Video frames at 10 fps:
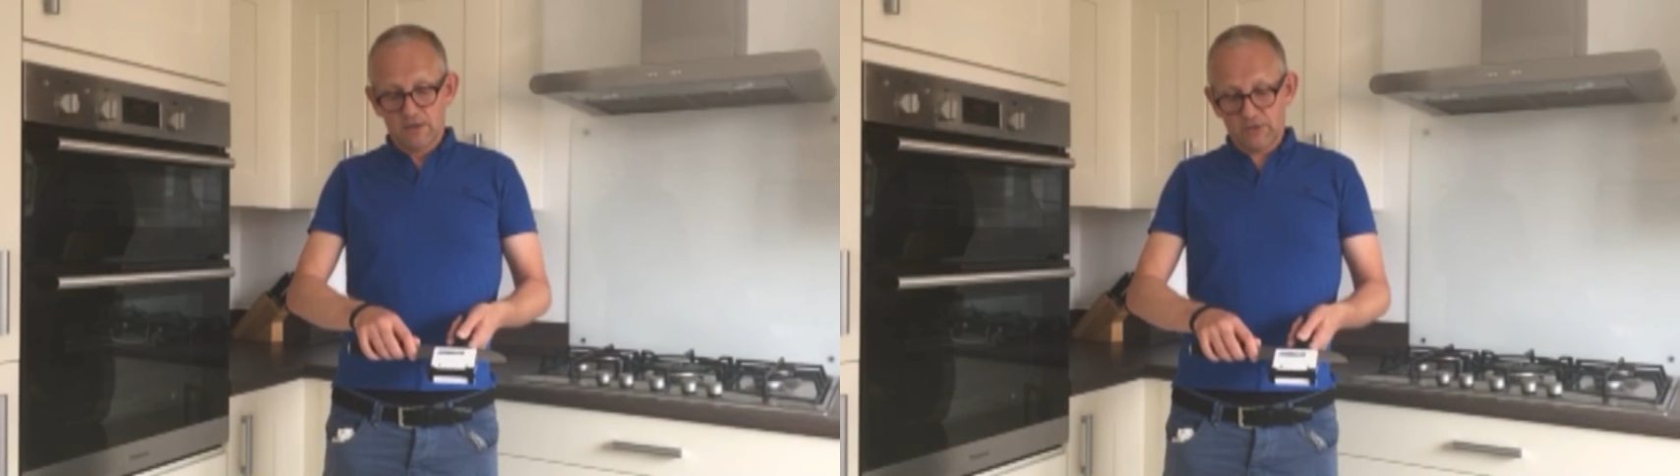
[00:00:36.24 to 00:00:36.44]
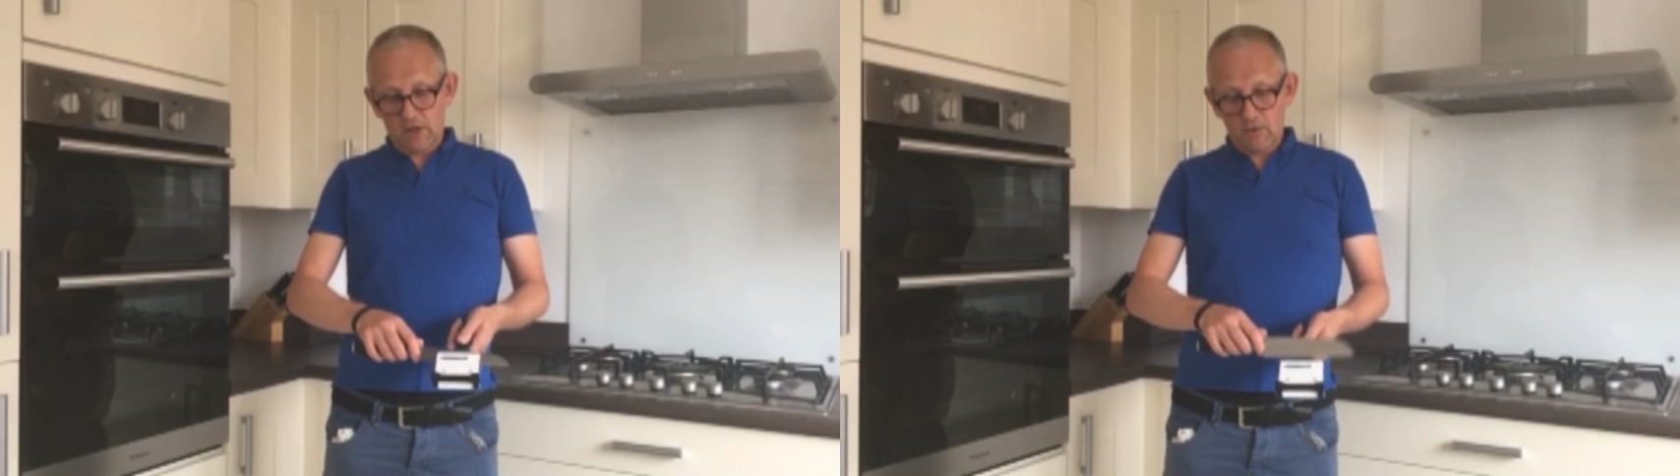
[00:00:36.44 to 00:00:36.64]

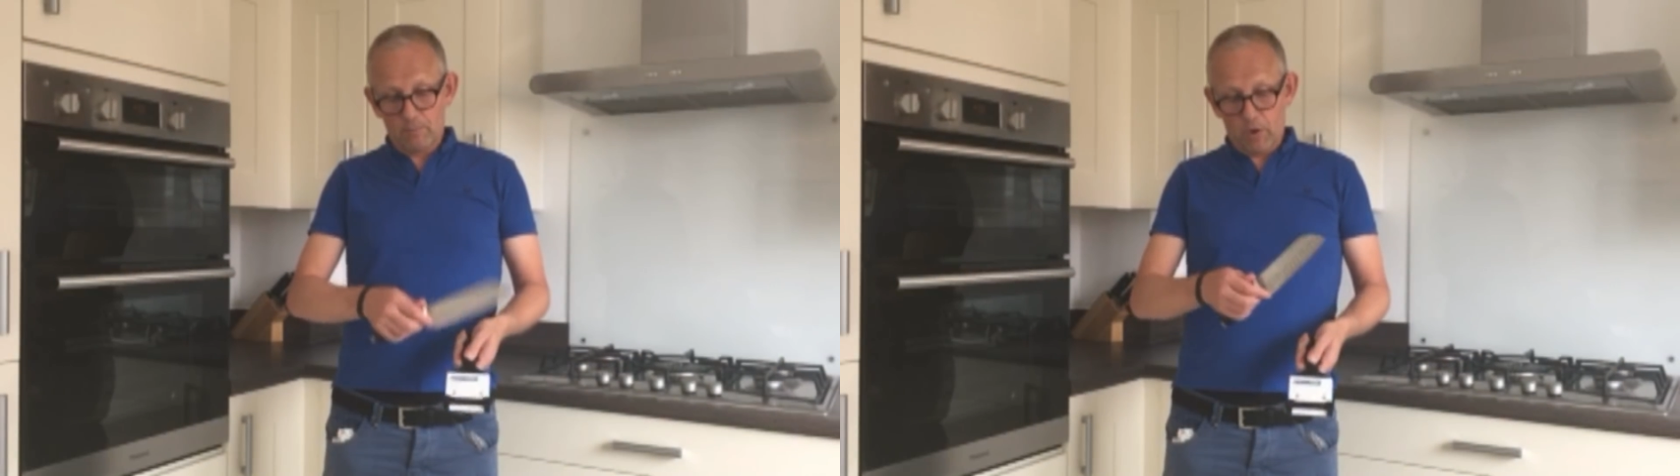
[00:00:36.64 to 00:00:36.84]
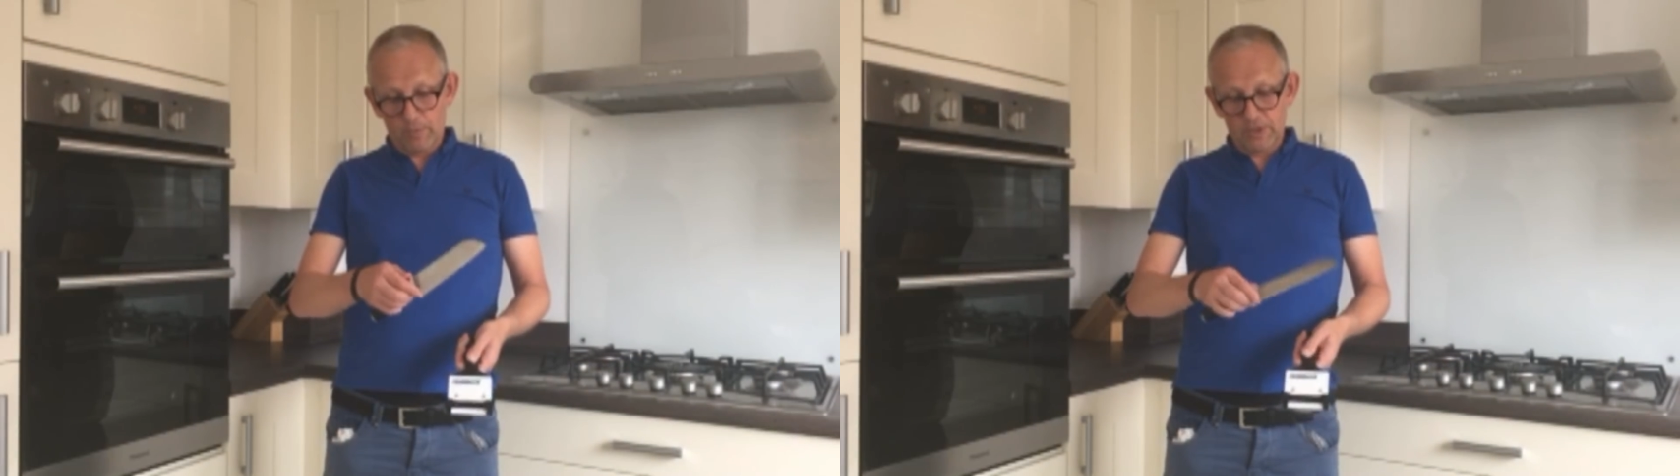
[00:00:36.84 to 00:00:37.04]
So
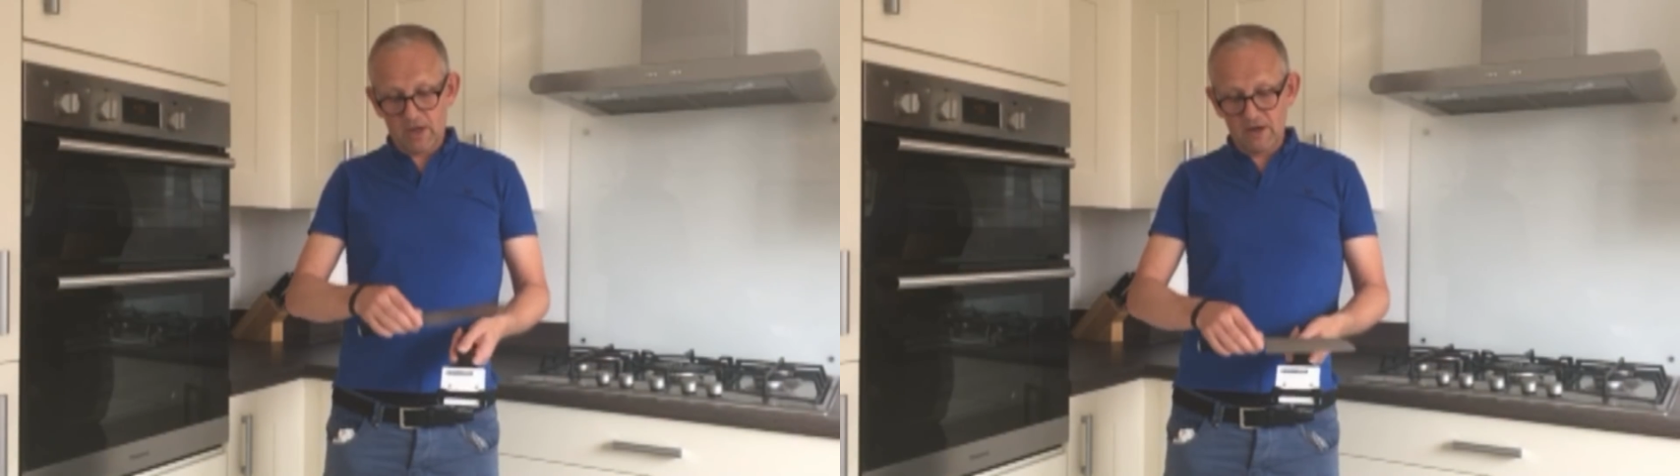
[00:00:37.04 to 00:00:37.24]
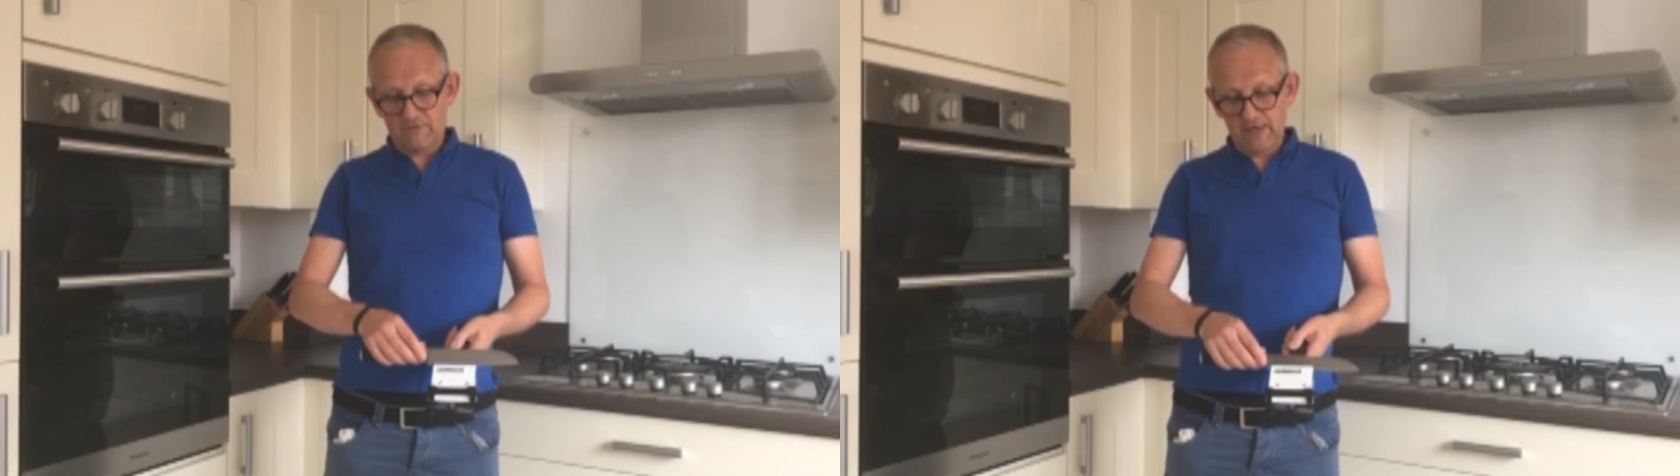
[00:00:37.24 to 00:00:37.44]
pop the
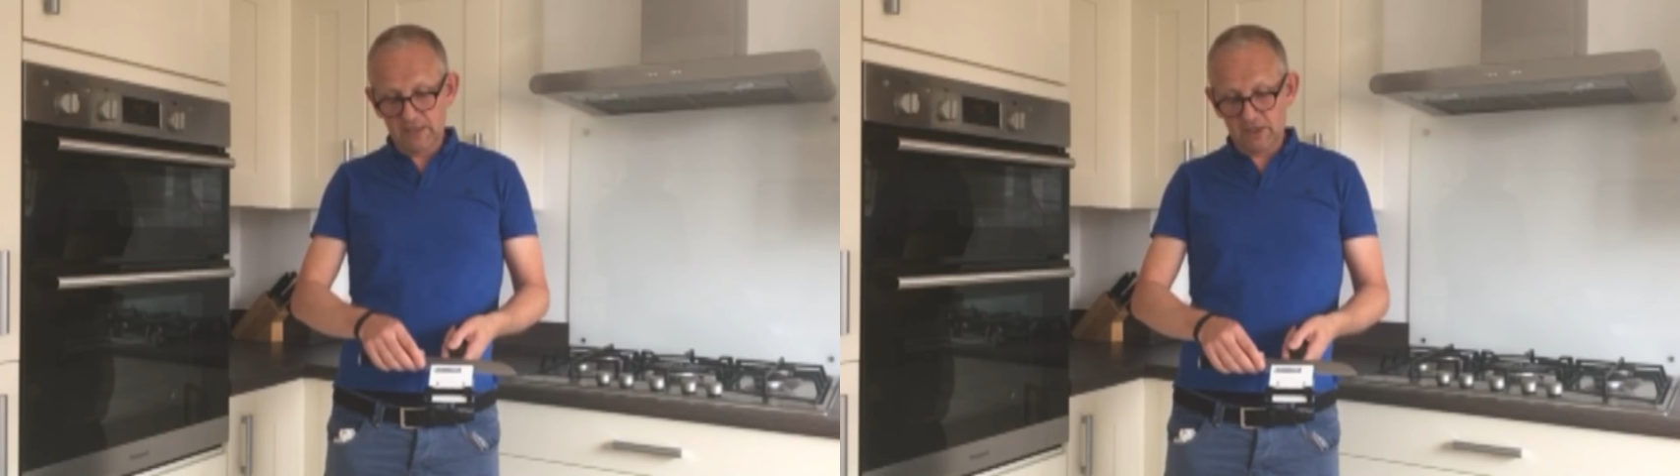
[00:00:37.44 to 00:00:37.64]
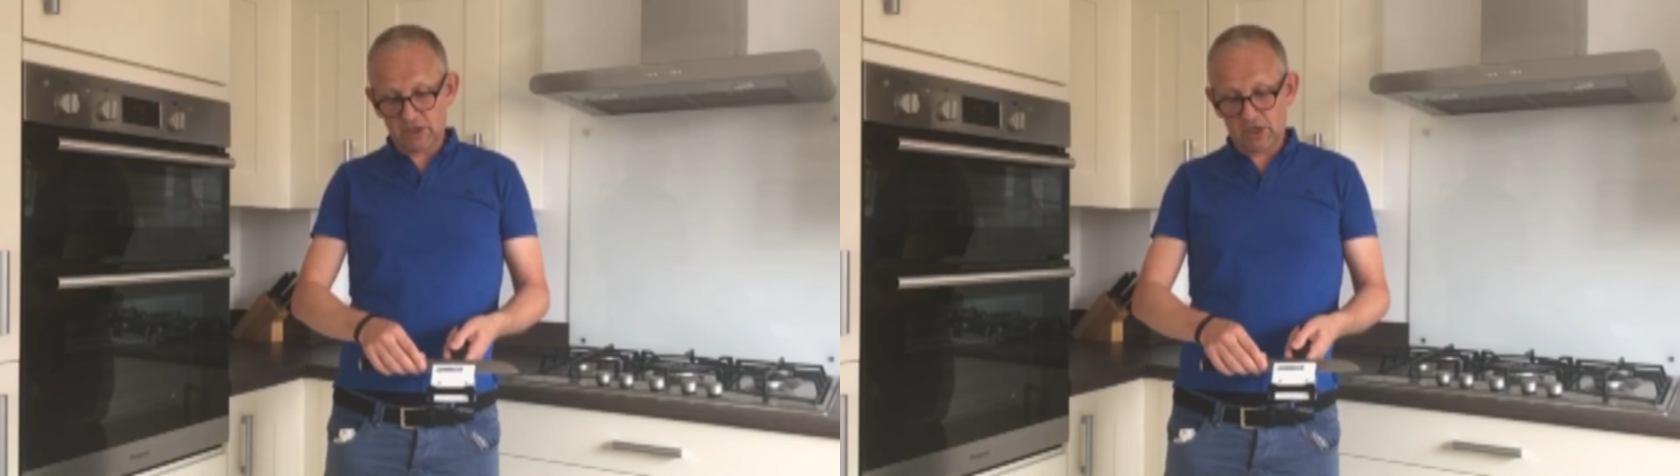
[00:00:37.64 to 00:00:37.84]
knife
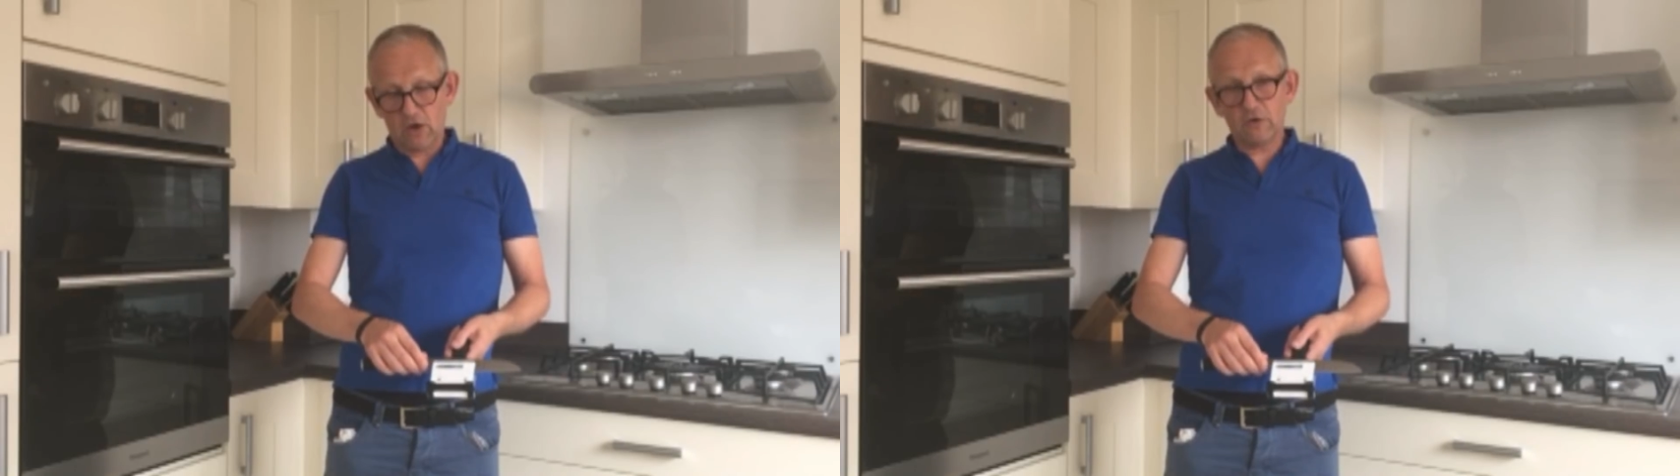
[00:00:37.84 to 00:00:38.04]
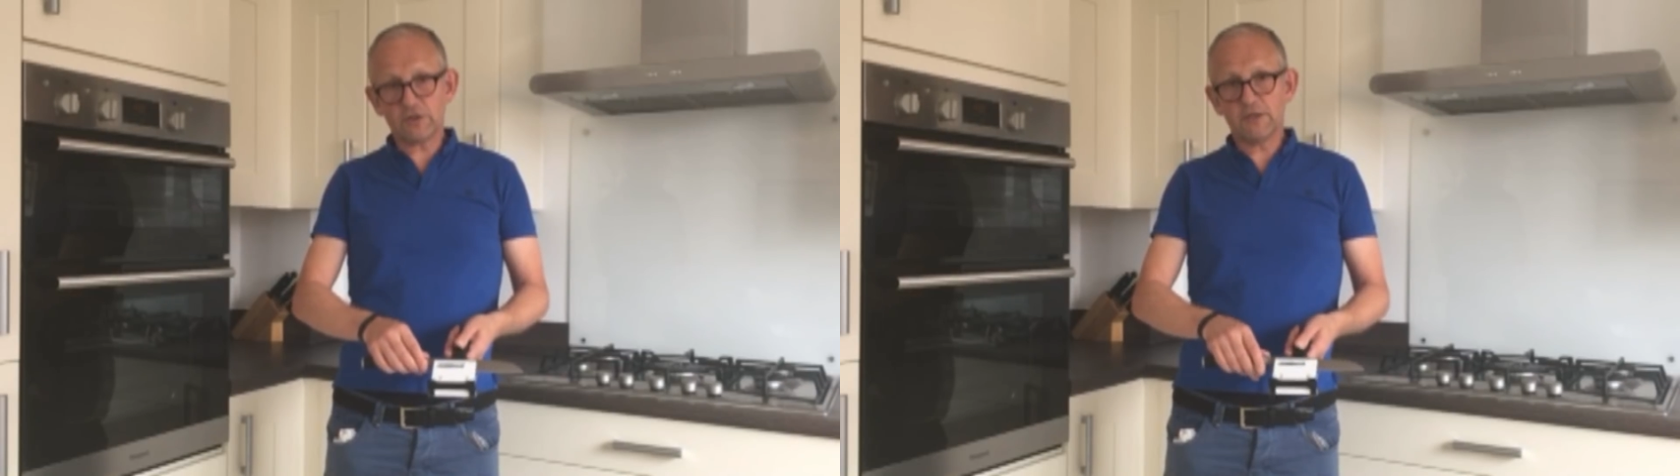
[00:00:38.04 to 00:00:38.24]
into the
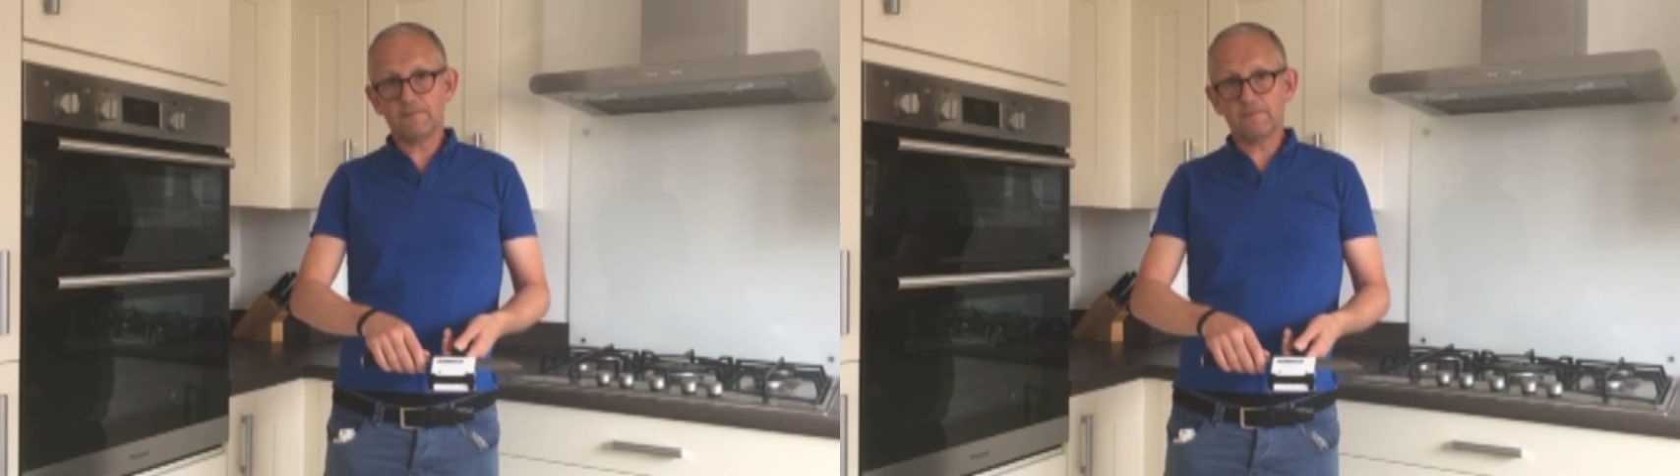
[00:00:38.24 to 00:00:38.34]
slot